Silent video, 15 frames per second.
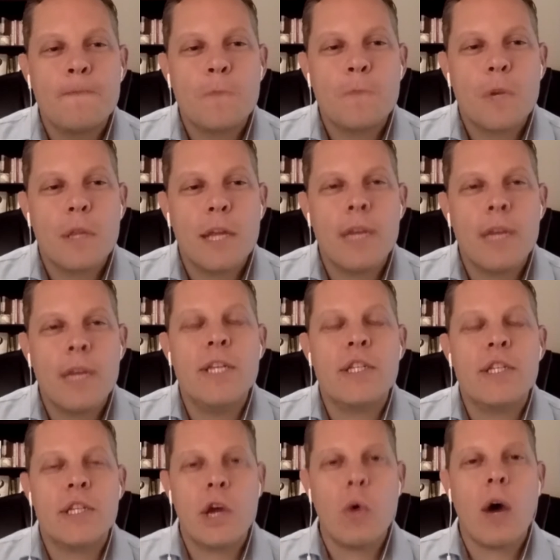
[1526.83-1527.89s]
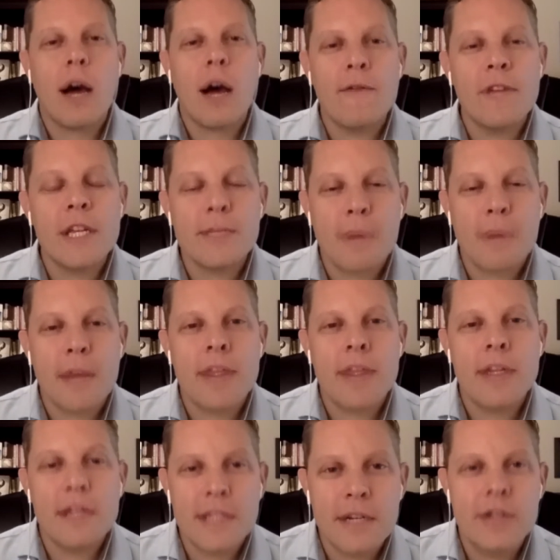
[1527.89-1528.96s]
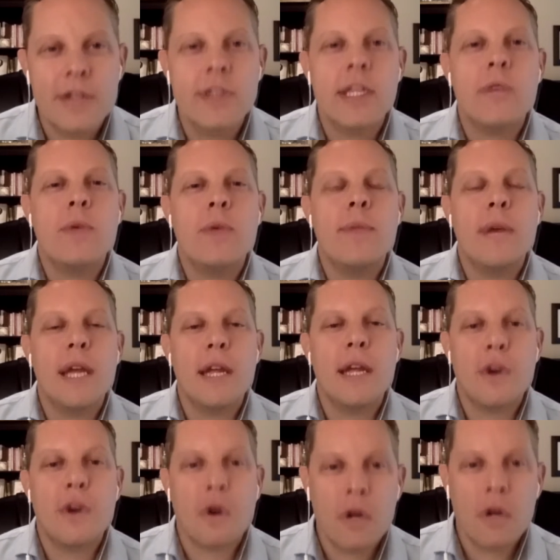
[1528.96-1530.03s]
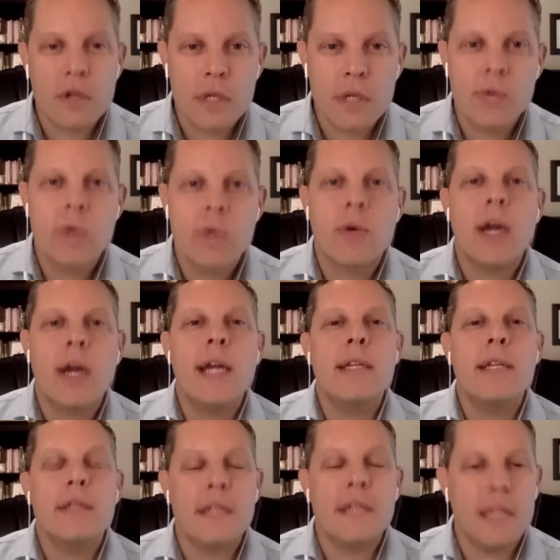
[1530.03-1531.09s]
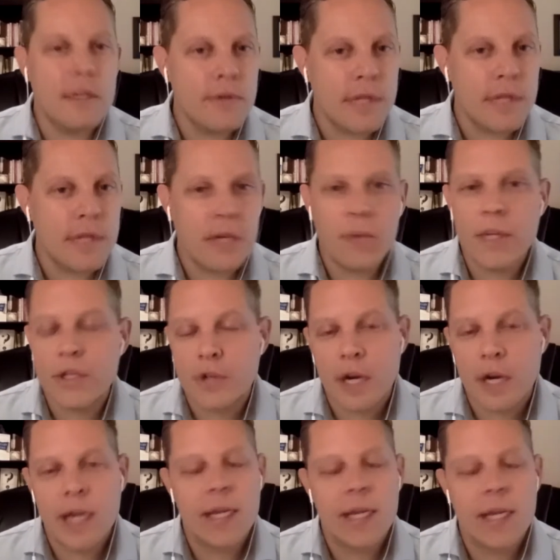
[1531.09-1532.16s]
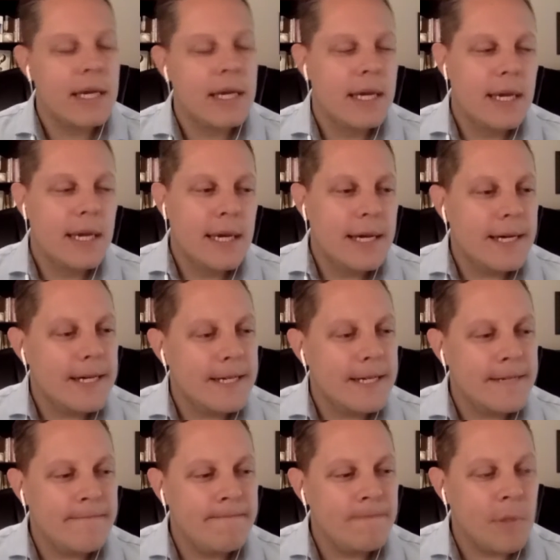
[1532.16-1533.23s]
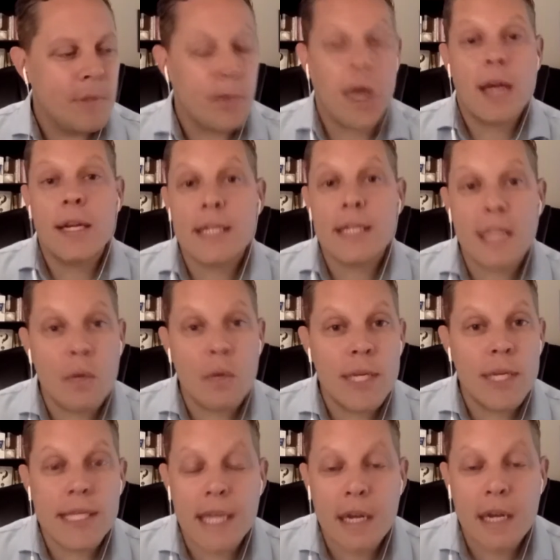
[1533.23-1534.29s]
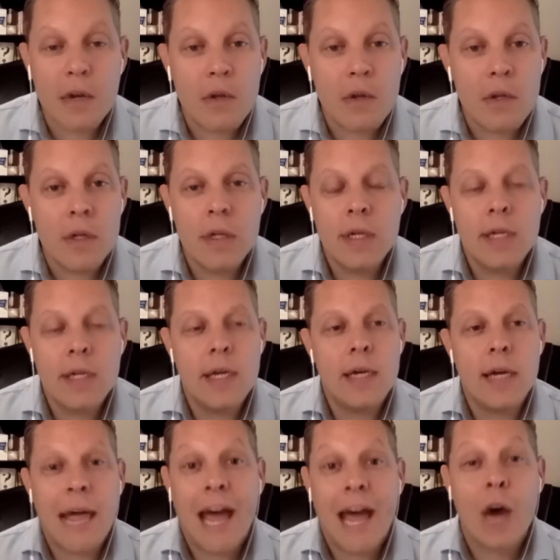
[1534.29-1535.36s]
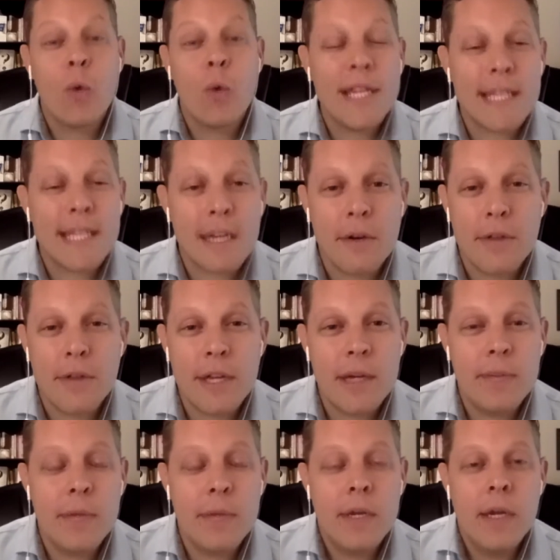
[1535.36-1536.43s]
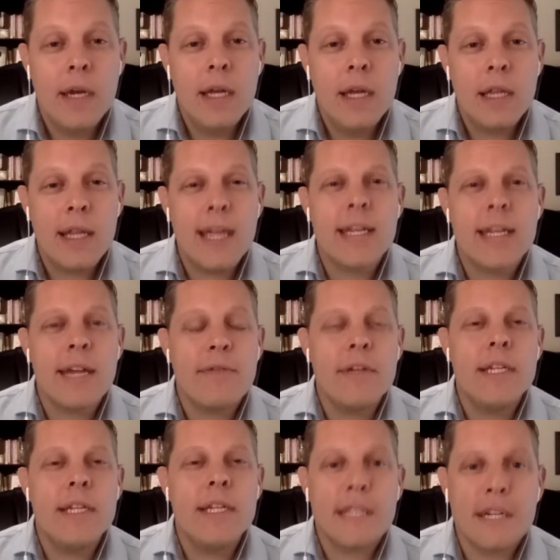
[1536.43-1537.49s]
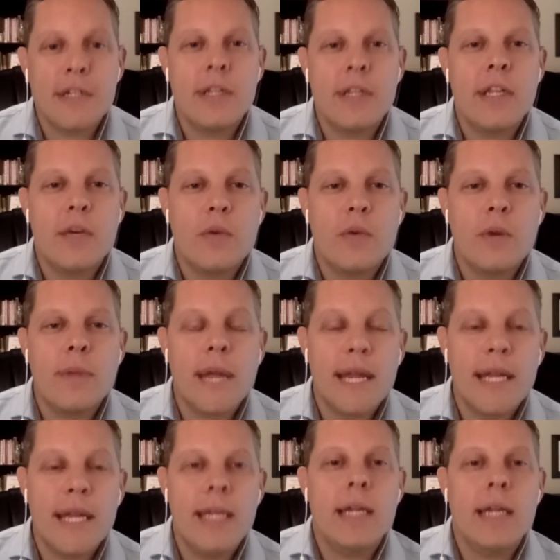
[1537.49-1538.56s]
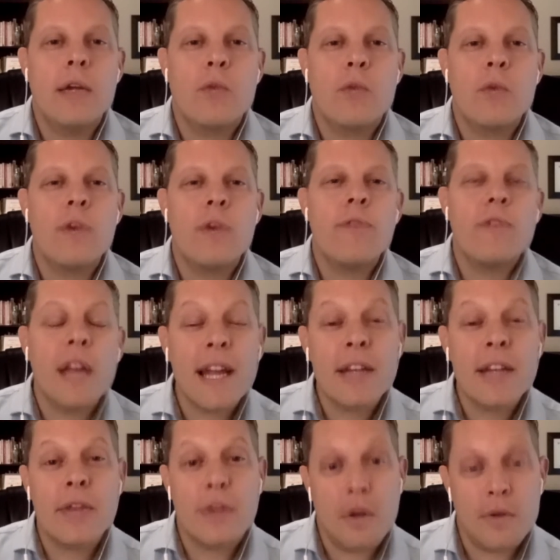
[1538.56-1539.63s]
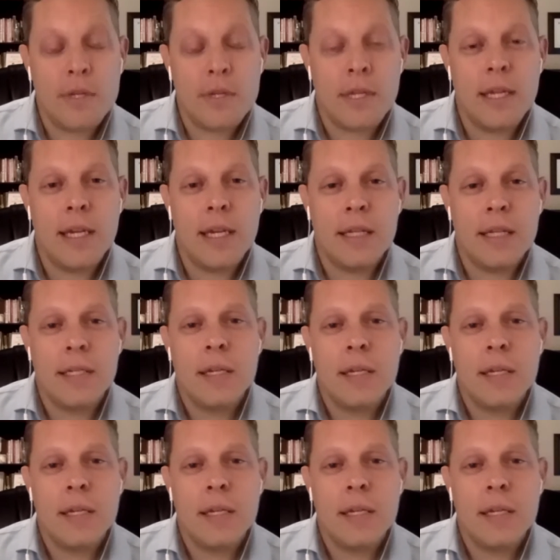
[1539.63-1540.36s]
let it be so obvious by the decisions that we make, the articles we write, the deals that we strike, um, the products that we sell, uh, how we sell them, let every decision that we're making reflect those things